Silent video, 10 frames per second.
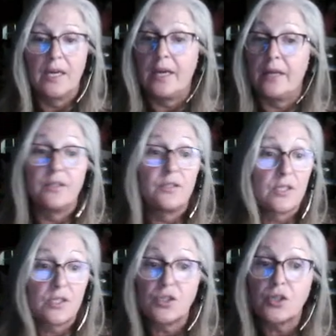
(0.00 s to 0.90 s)
And it
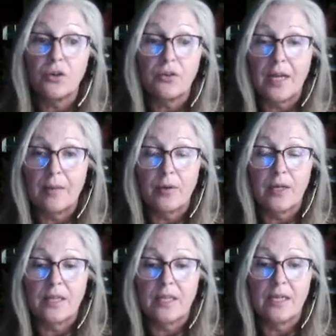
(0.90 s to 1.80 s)
doesn't show your name or
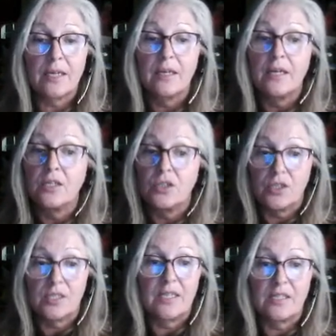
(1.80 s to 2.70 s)
anything, it
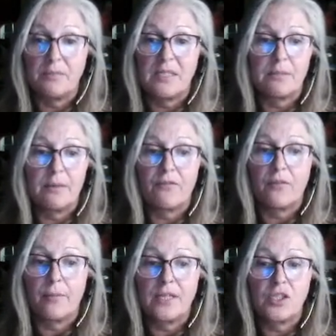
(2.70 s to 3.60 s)
just gives me some
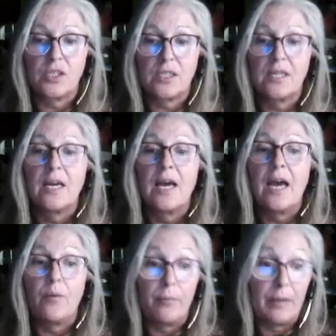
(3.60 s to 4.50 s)
information.
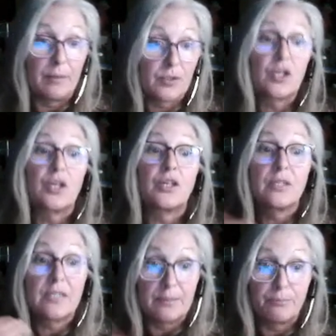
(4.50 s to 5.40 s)
And when people start
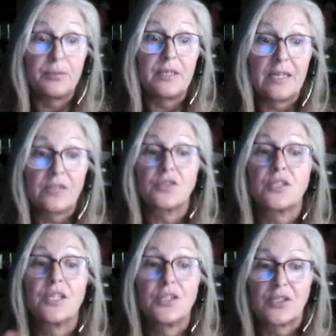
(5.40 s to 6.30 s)
putting answers
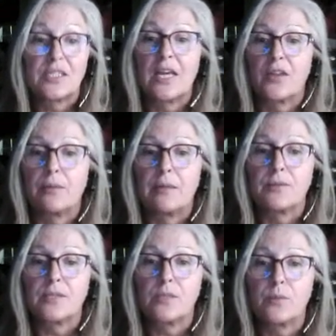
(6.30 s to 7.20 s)
in, you'll see other
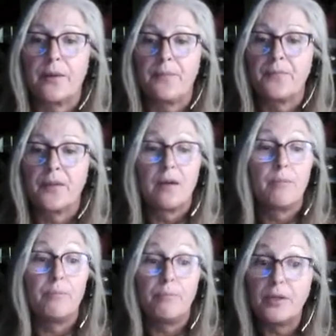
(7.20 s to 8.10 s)
people's as well.
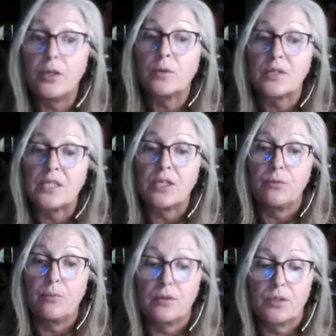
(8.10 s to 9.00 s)
But you won't see who
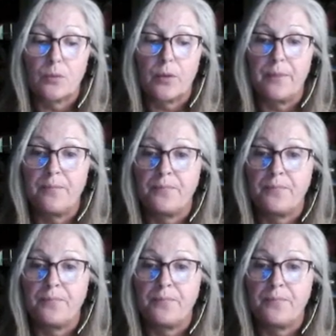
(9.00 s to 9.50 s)
posted what.